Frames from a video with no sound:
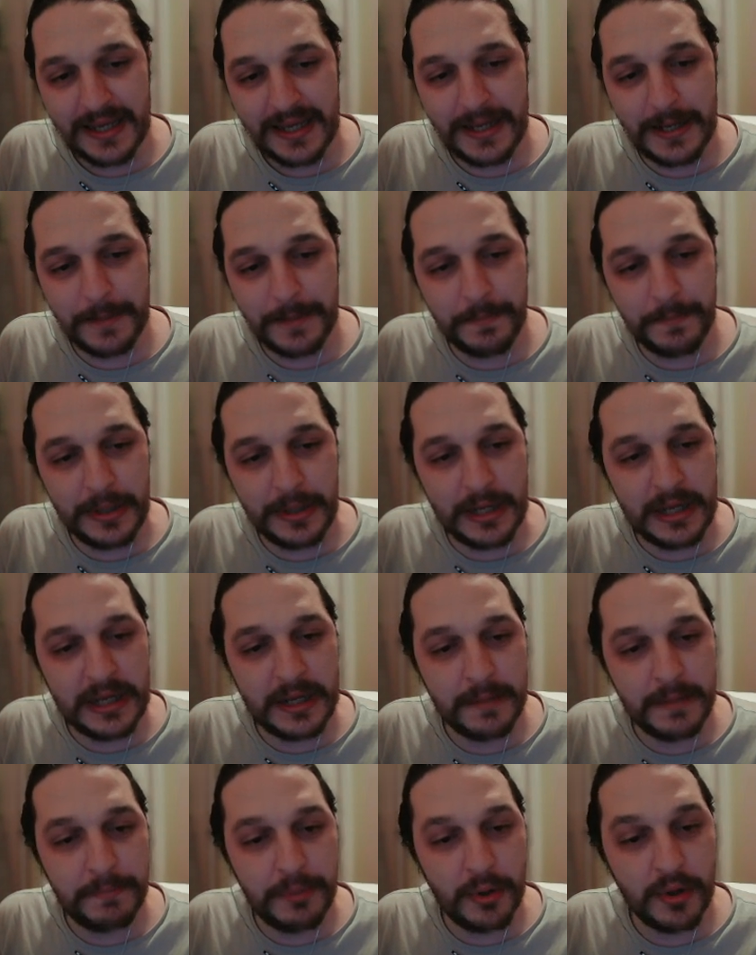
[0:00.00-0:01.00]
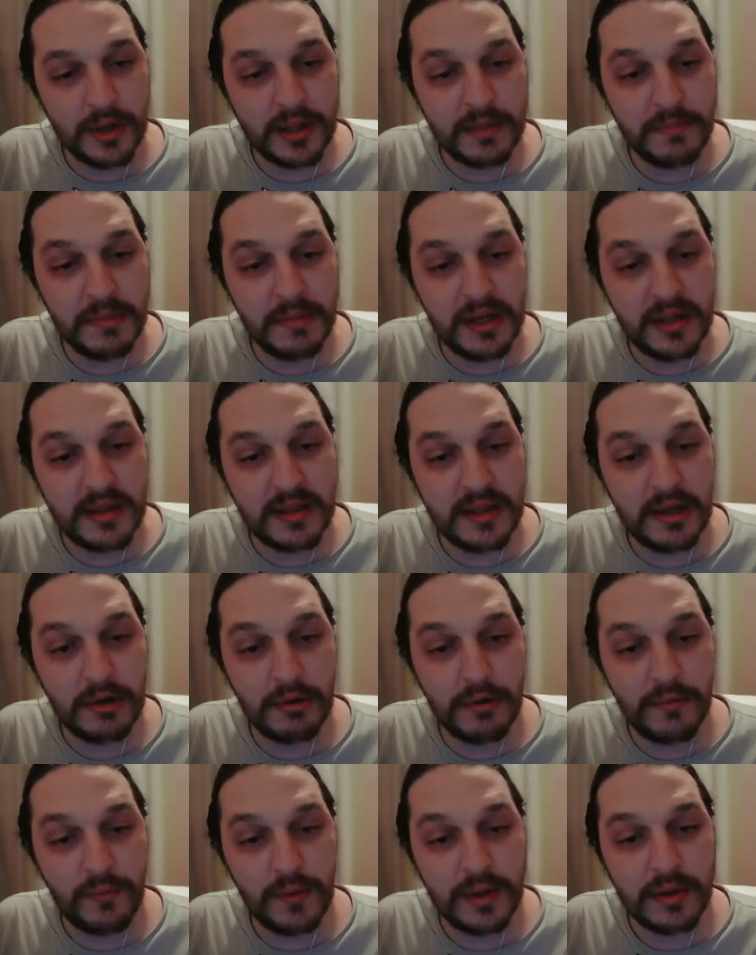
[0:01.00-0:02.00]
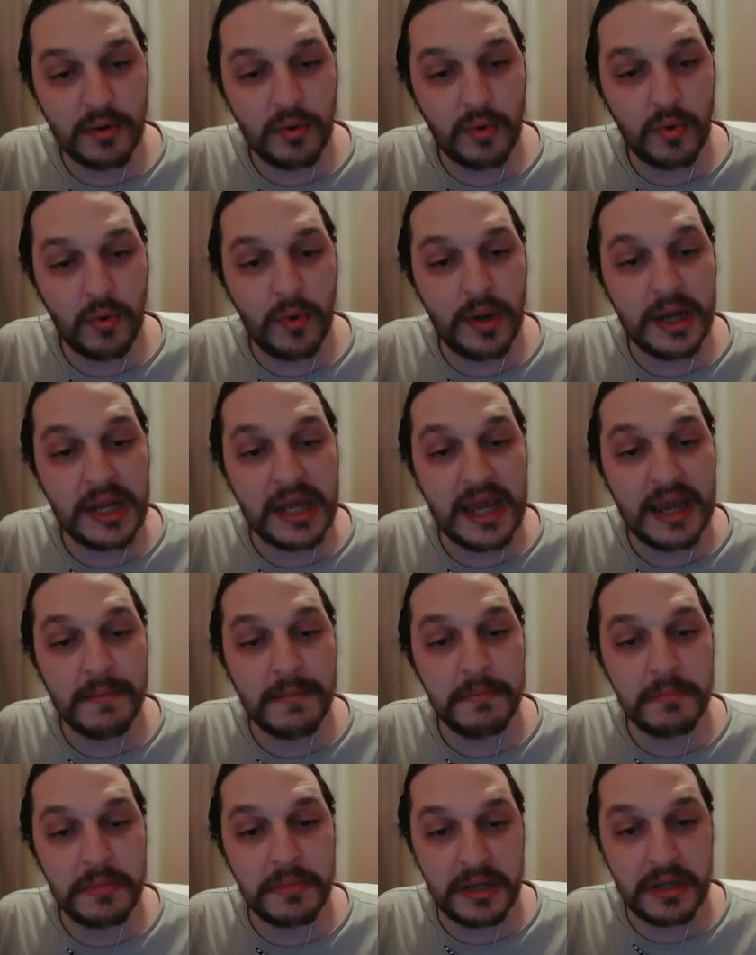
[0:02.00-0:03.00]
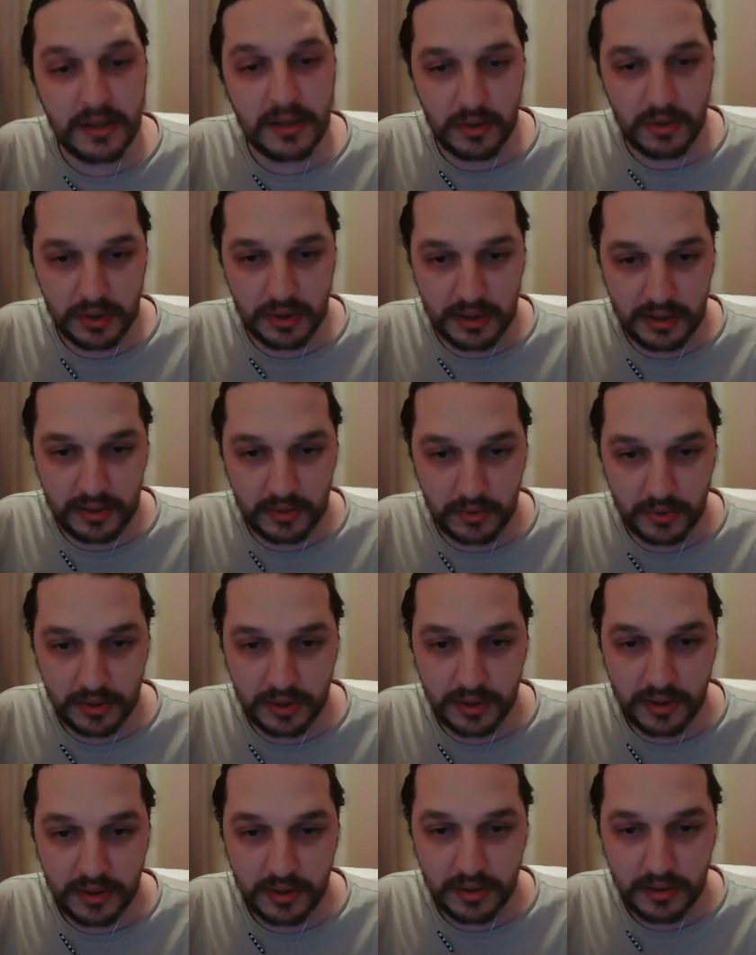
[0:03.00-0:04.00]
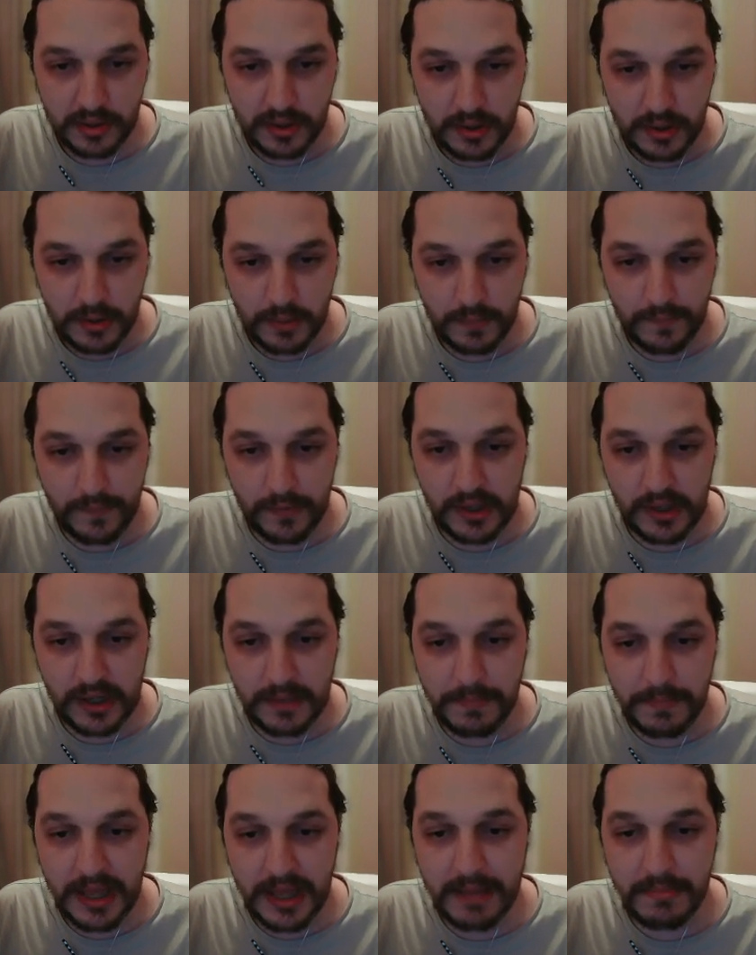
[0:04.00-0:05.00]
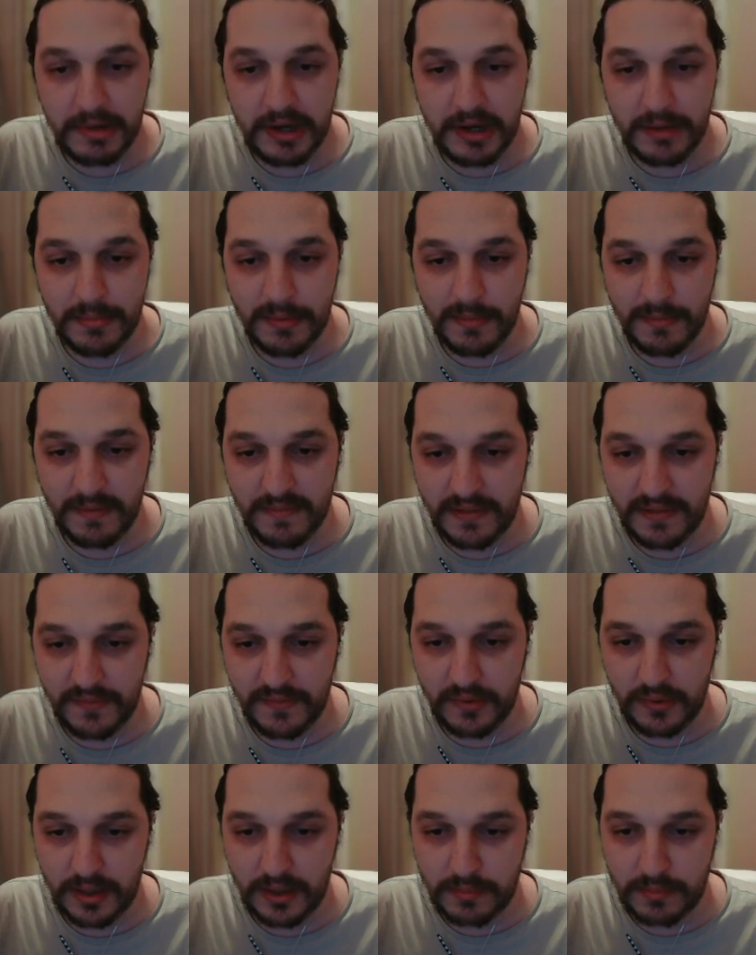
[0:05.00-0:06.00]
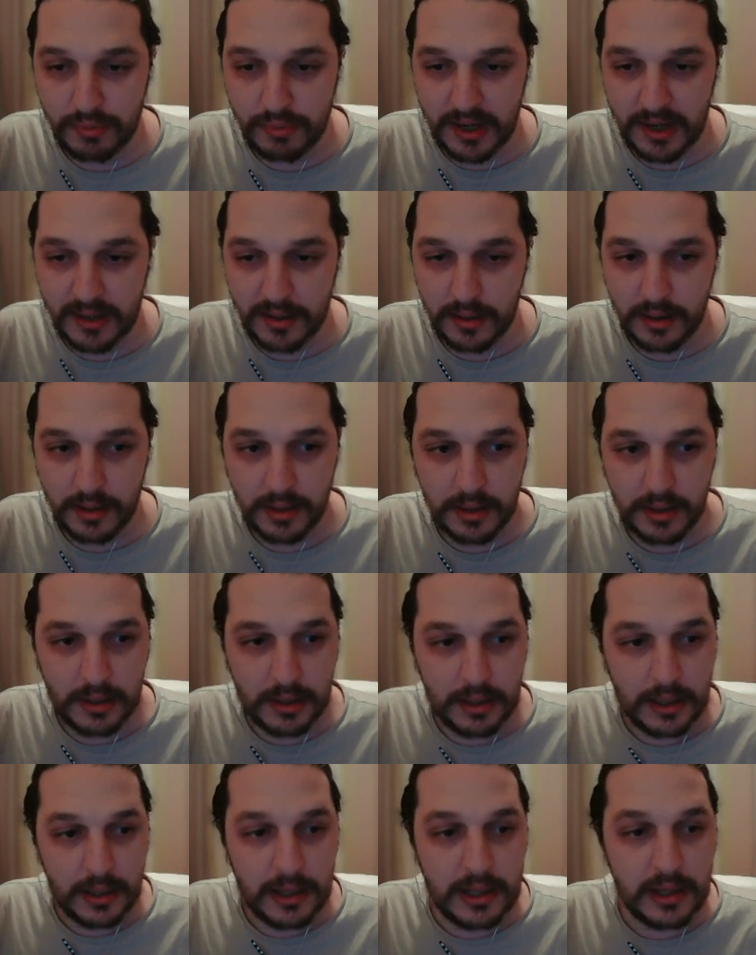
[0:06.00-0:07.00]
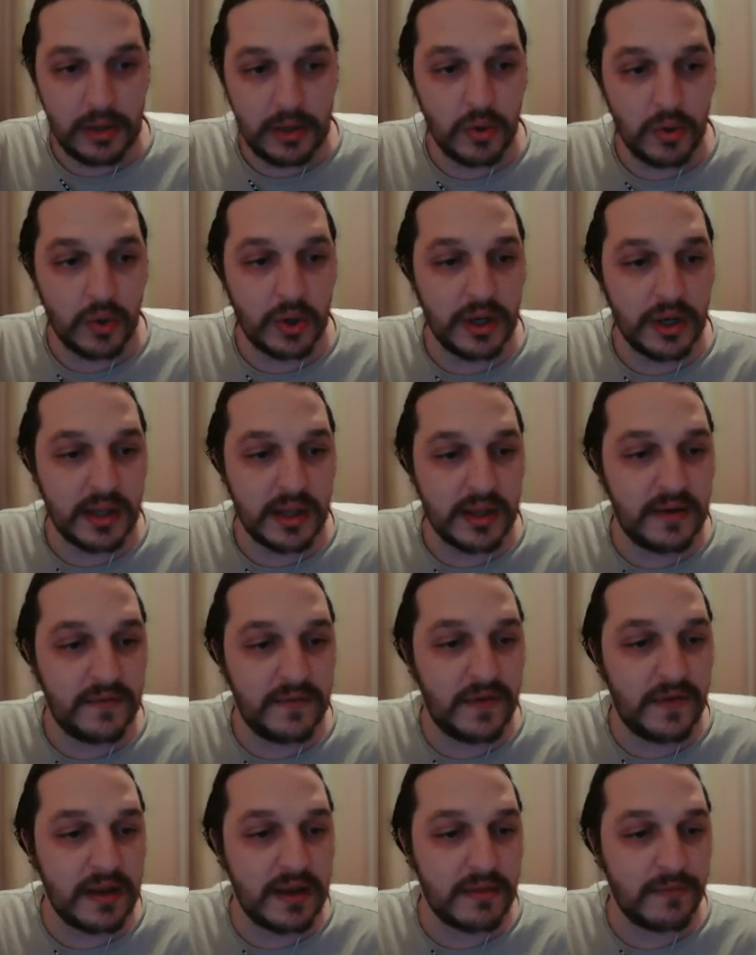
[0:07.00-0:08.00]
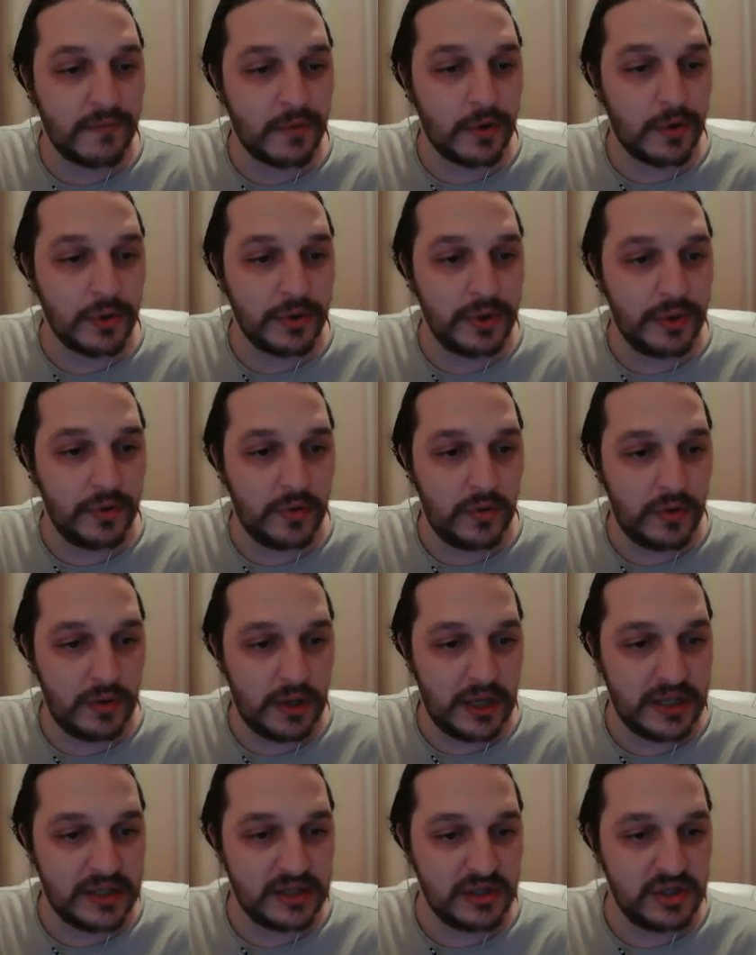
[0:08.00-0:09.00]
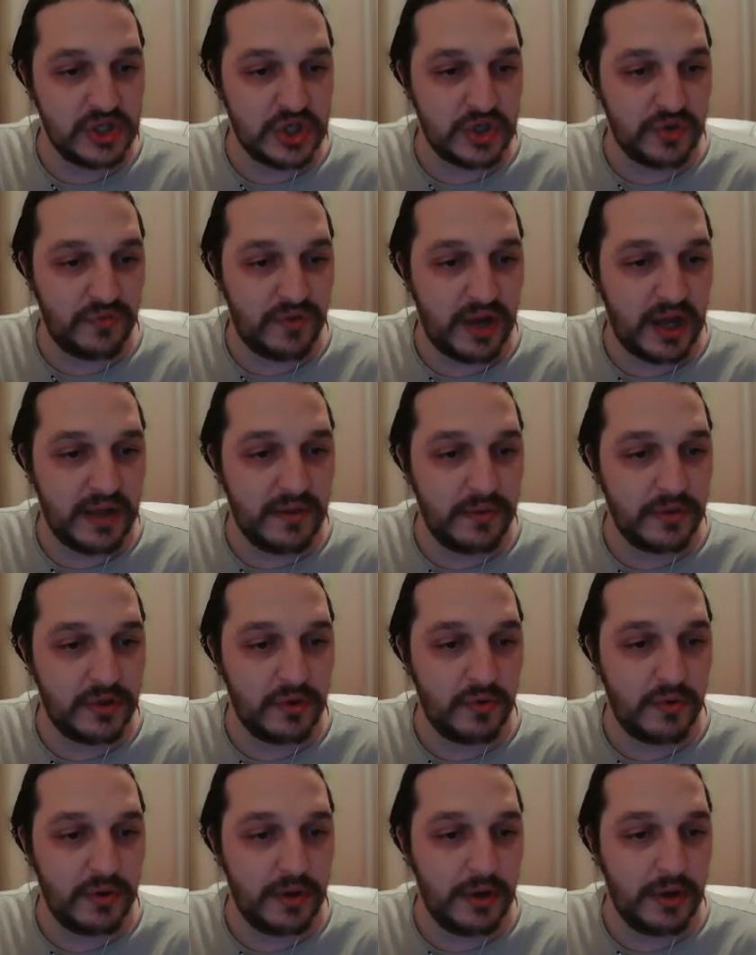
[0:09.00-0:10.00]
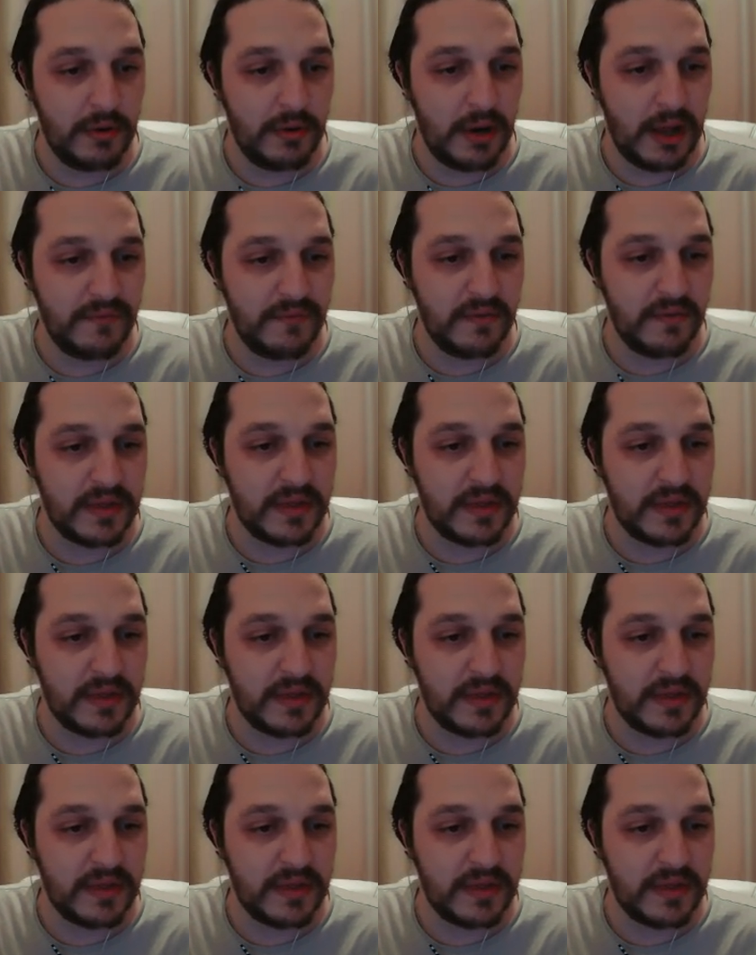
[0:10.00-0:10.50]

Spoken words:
In the books, Minas Tirith was already empty on his orders, with only the bare minimum of civilians present. He organized the defense of Gondor until the arrival